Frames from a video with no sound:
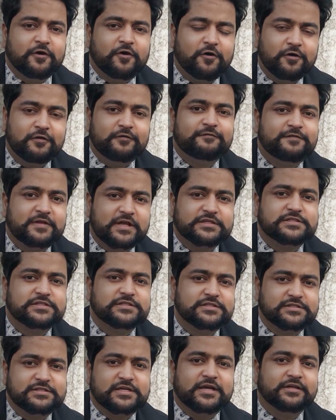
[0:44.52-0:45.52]
All
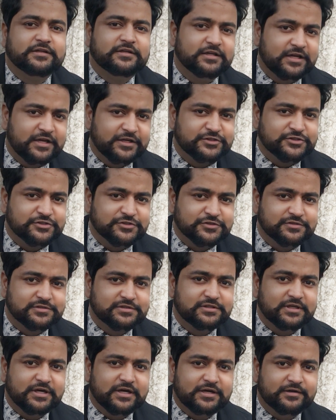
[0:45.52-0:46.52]
fashion design
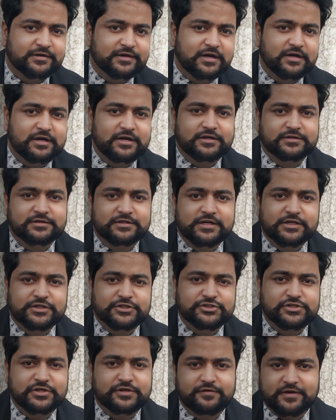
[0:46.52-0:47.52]
collections are
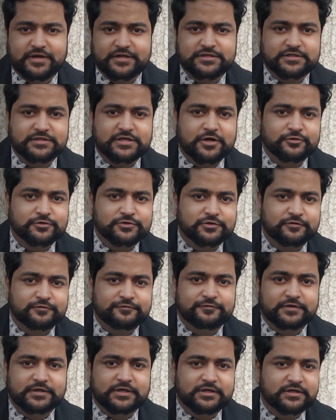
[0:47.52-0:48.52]
generated out
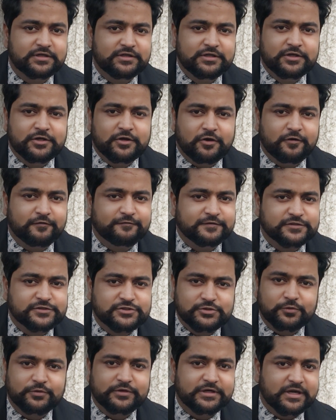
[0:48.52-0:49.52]
of a
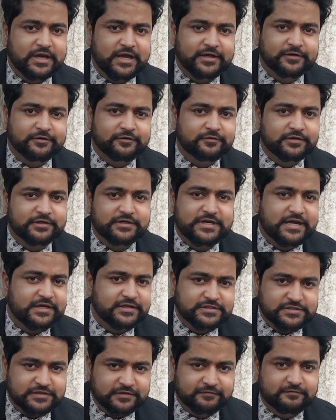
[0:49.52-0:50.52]
storyline or a
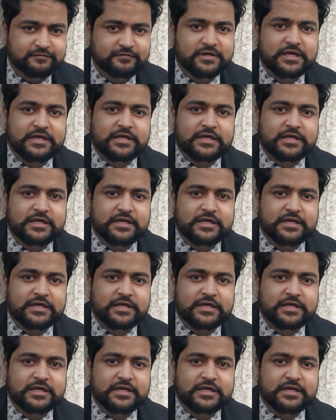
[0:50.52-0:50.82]
narrative.